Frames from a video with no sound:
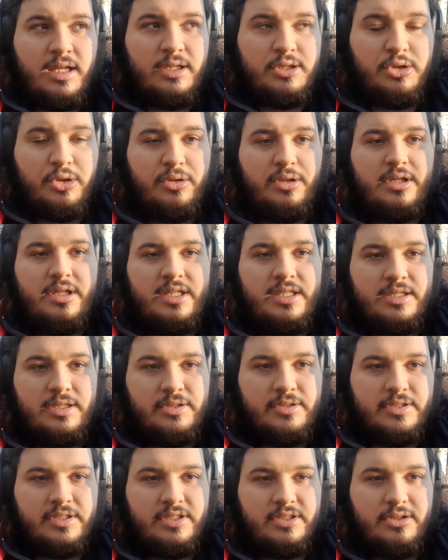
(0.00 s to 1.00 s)
tolerant
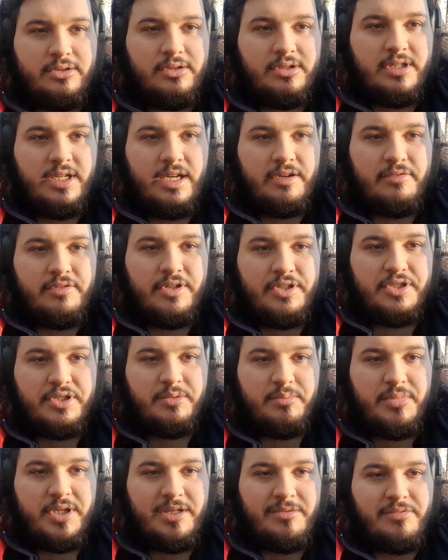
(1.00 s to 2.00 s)
towards
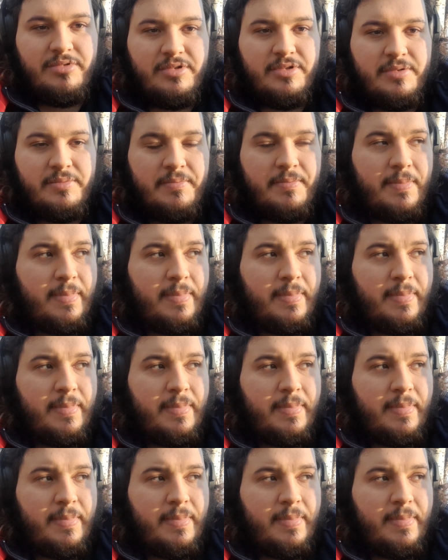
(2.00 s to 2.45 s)
neurodivergent people?